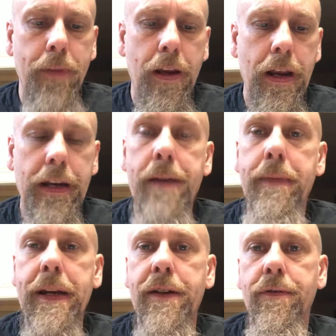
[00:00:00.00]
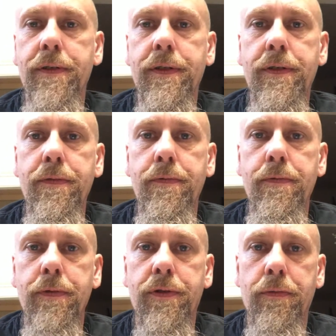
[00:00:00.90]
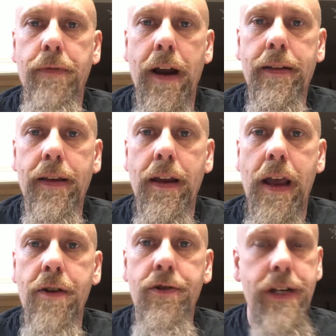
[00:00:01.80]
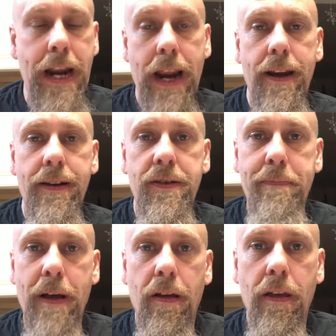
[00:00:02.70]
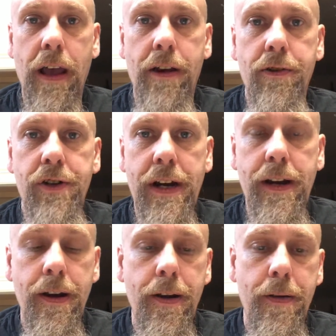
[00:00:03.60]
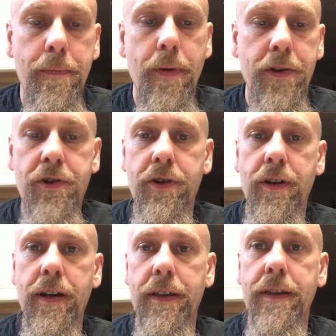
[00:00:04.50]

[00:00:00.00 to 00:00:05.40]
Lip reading: It can be used to direct energy and expel energy, much in the